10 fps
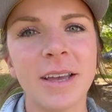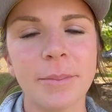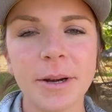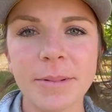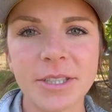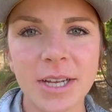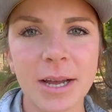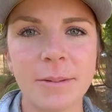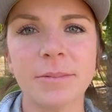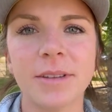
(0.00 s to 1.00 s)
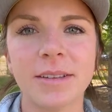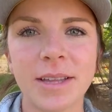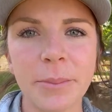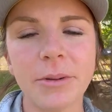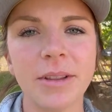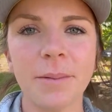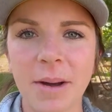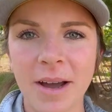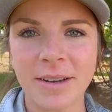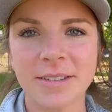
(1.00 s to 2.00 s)
It pretty much comes assembled in the
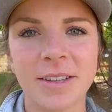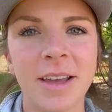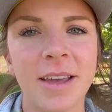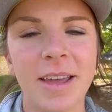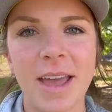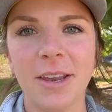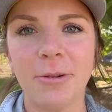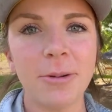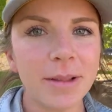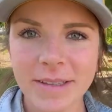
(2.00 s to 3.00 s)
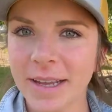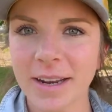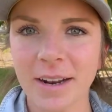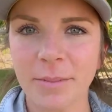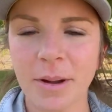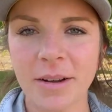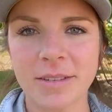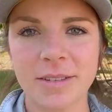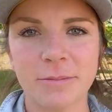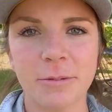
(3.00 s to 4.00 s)
box, and you quickly take it out of the
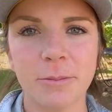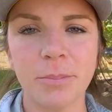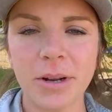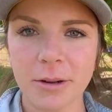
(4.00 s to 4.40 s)
box, put,